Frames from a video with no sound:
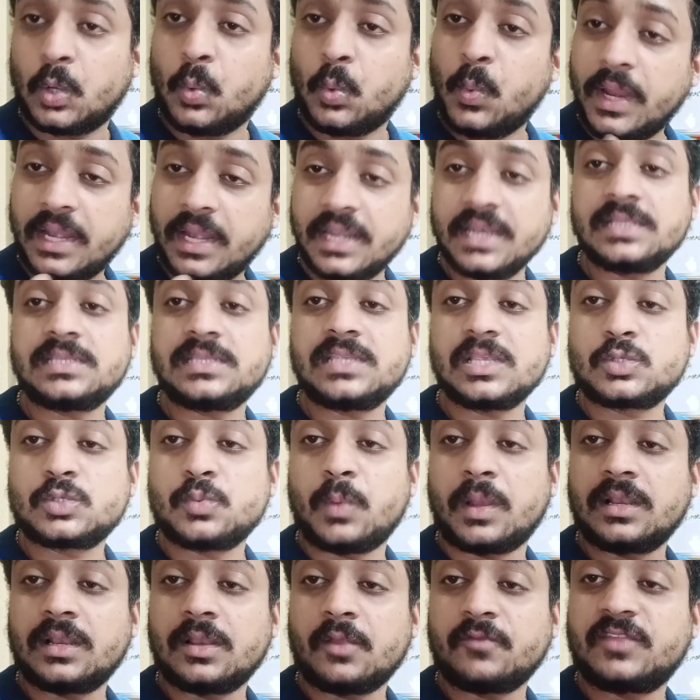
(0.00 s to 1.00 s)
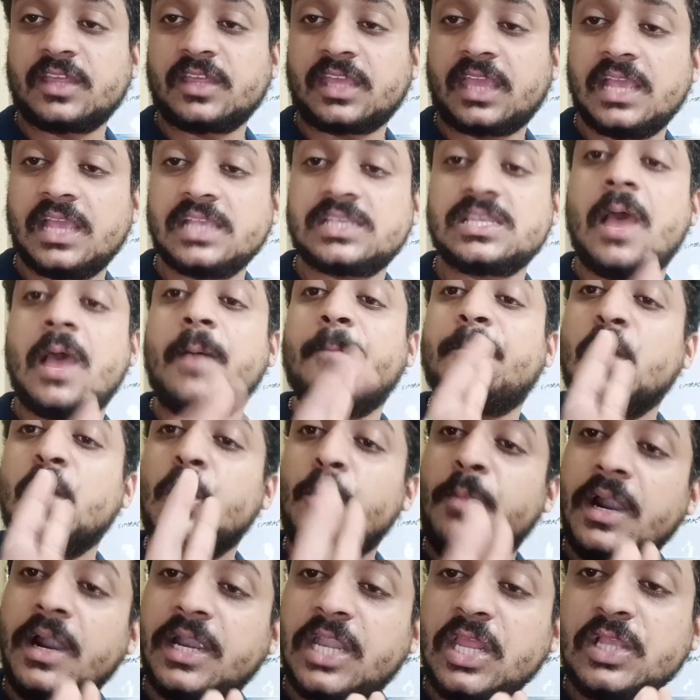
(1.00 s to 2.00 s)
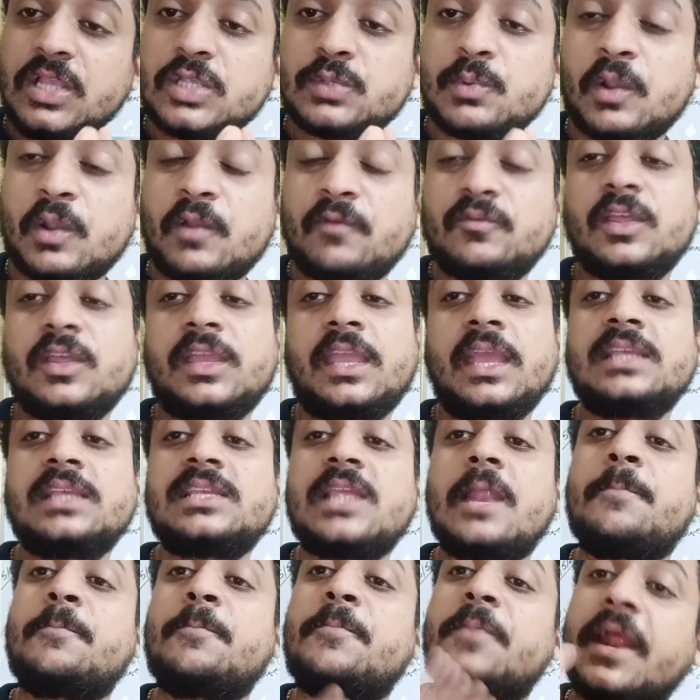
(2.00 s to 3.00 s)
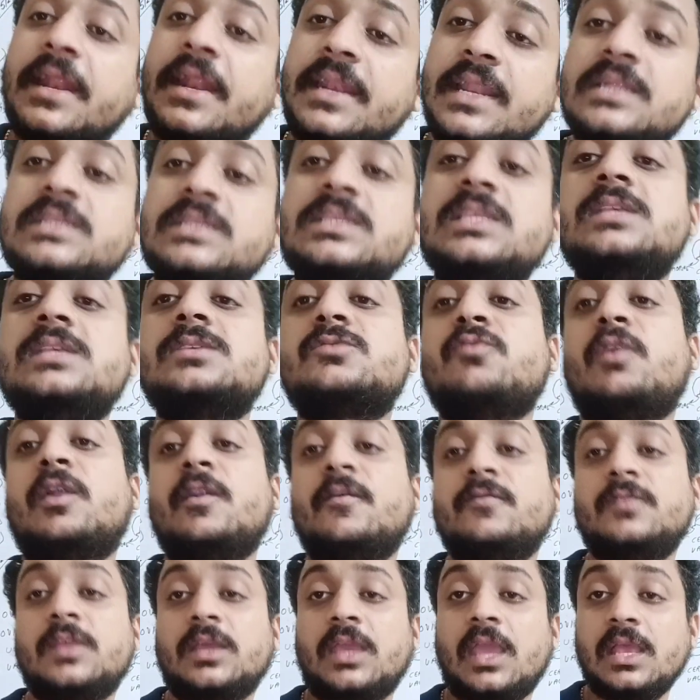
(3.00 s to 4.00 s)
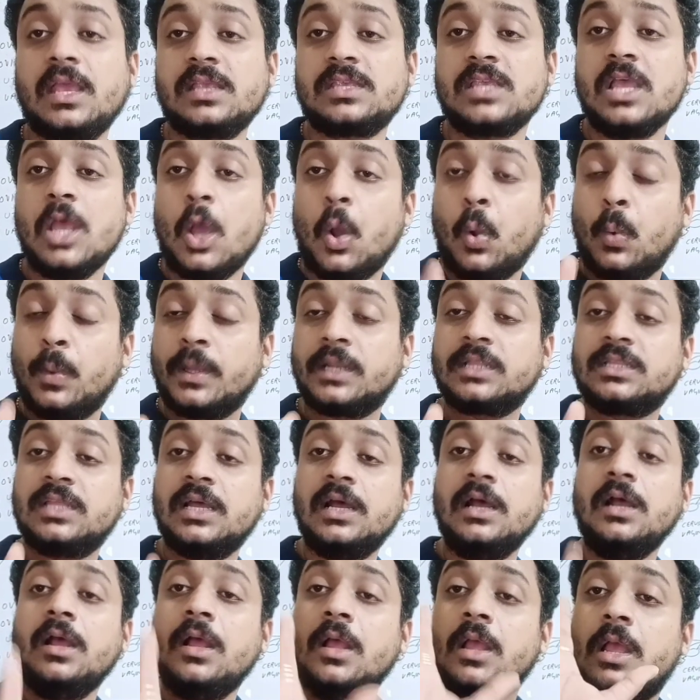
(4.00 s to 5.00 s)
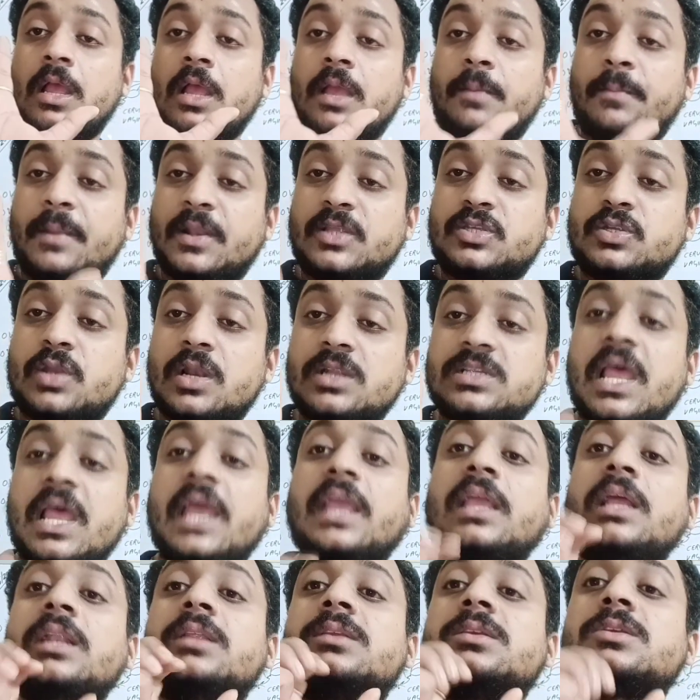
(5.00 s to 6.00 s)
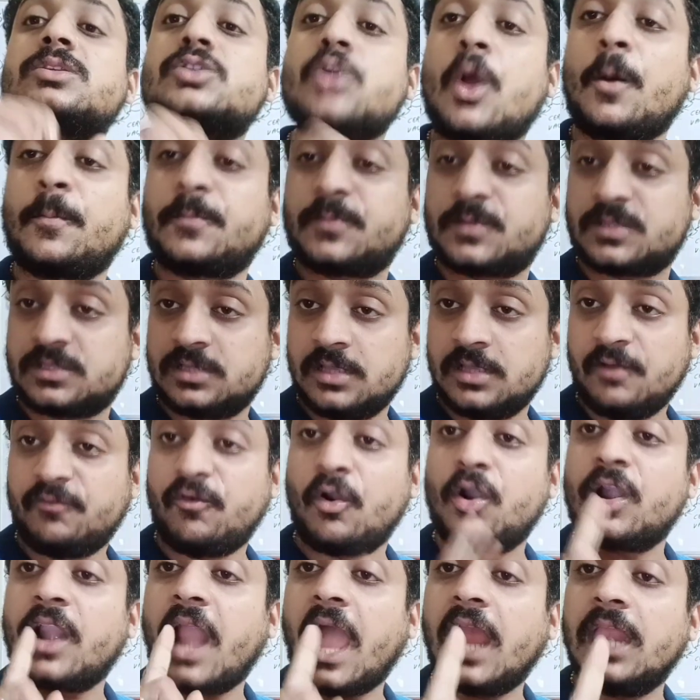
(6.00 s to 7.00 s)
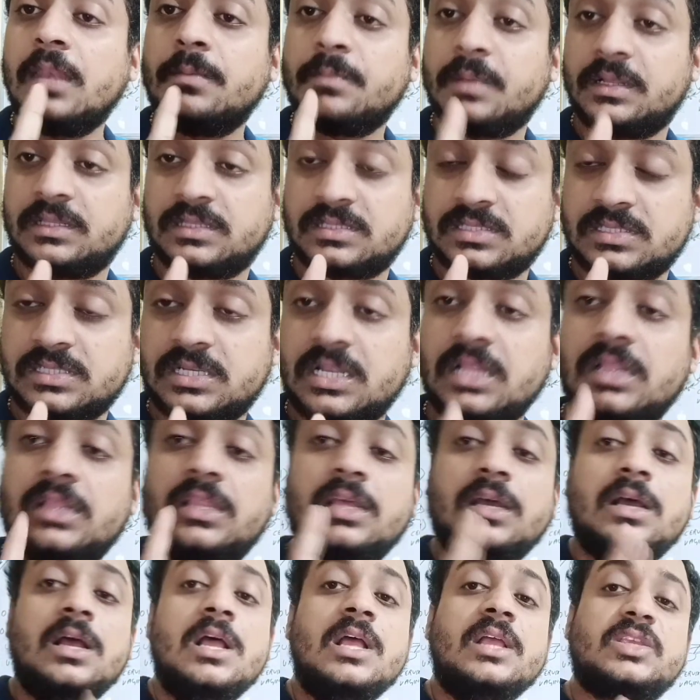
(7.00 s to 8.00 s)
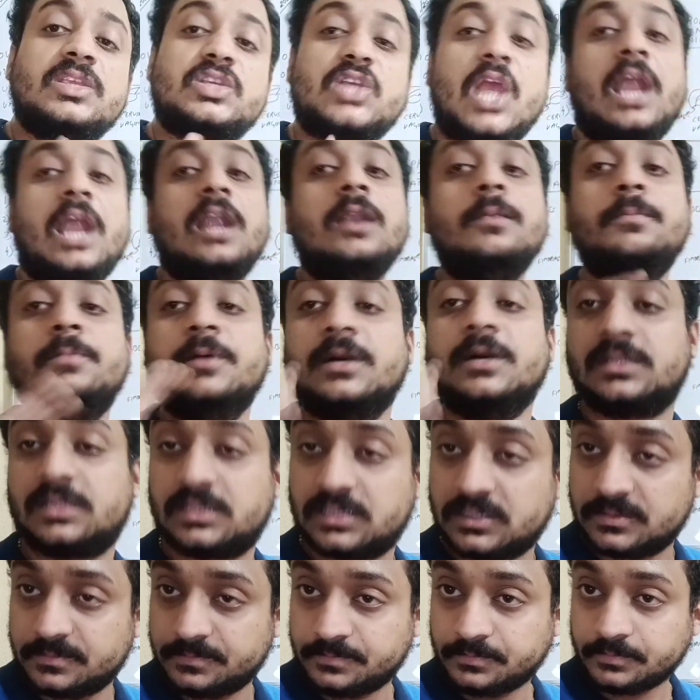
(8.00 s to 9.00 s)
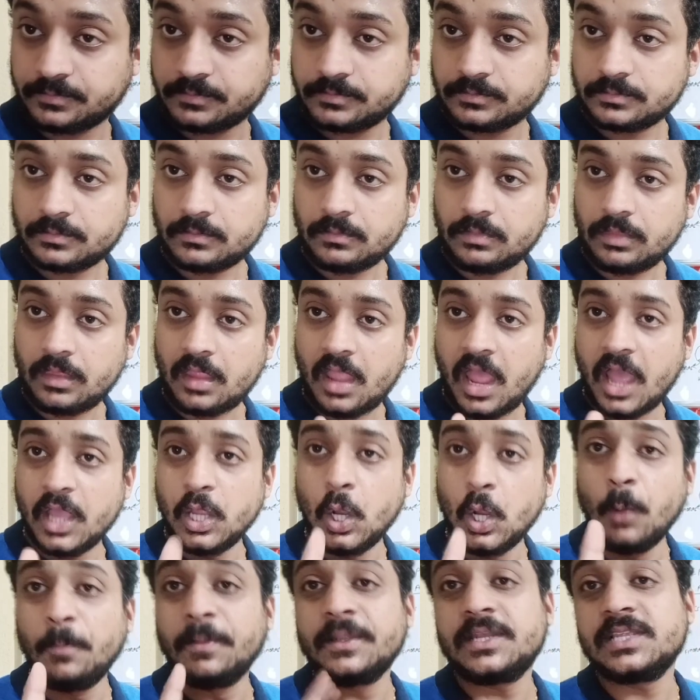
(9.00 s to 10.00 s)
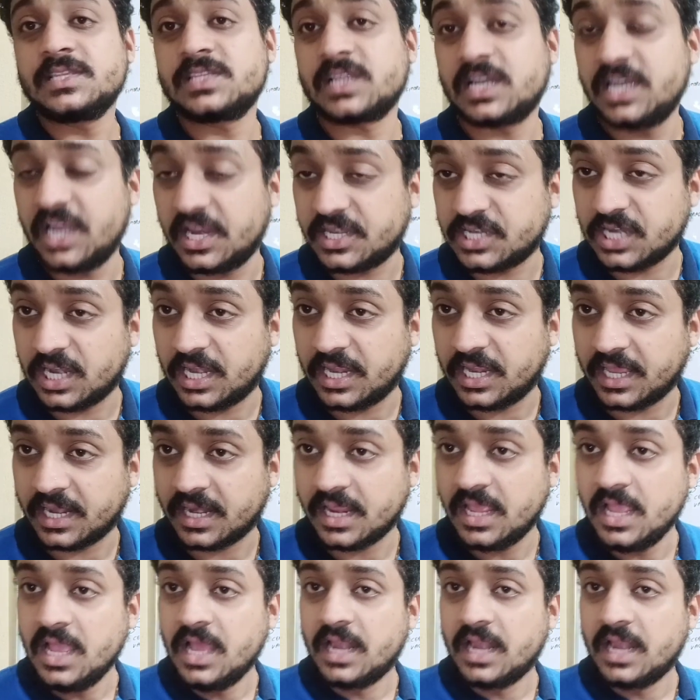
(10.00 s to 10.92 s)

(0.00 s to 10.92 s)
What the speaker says: Weakness is one of the case, puberty is one of the case, and pregnancy is one of the case where the menstrual cycle stops for 9 months till the child births. I hope it is clear till here.